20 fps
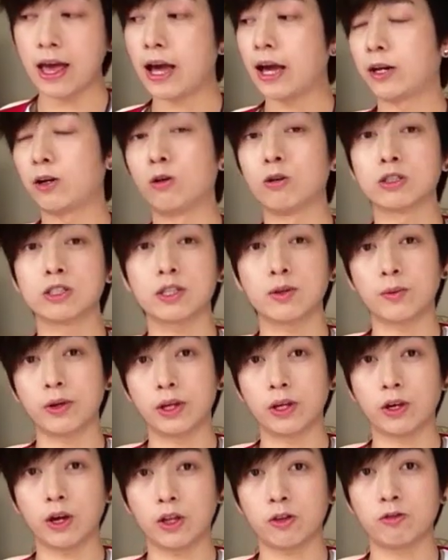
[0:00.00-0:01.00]
And also when
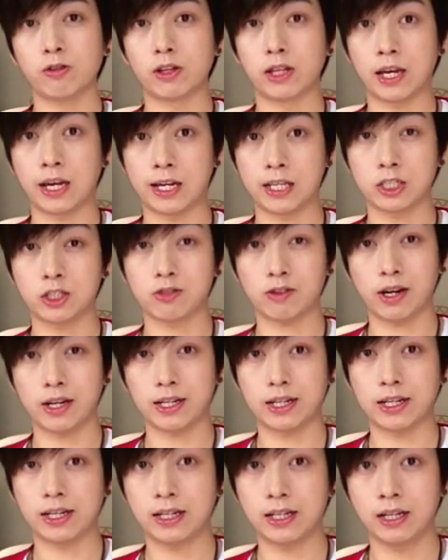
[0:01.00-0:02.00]
you go through the hair
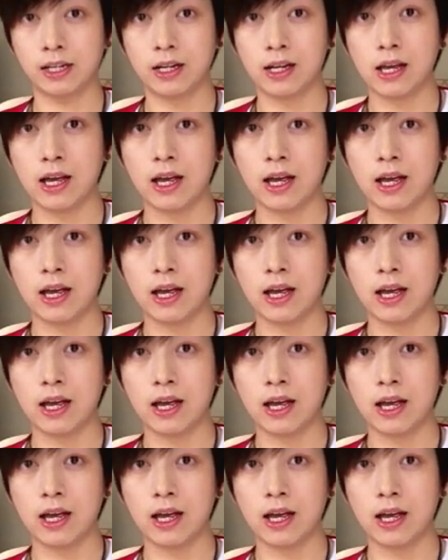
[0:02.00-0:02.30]
straightener